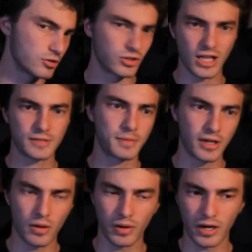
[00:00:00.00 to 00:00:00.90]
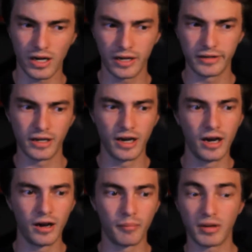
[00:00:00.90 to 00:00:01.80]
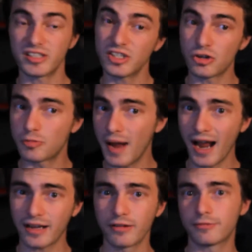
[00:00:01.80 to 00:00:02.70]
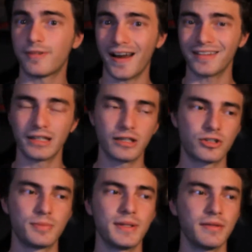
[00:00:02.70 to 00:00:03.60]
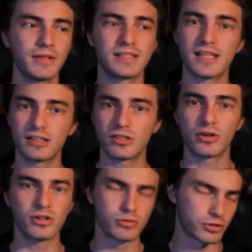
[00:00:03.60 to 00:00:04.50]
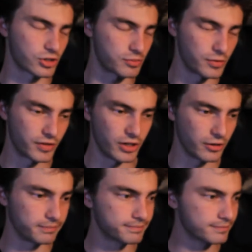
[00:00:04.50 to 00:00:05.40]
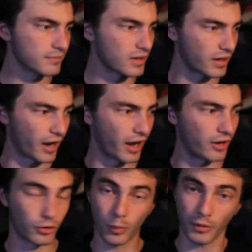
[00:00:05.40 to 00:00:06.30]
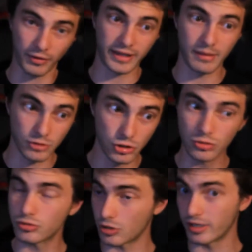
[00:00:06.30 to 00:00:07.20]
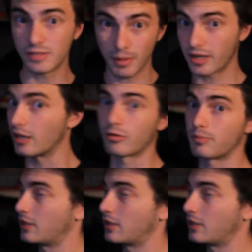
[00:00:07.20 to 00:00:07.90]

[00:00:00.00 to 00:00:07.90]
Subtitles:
So that's been going on. My sister's back, finally. She's been living in San Antonio. She's moved here. And her boyfriend came too, so he's bunking with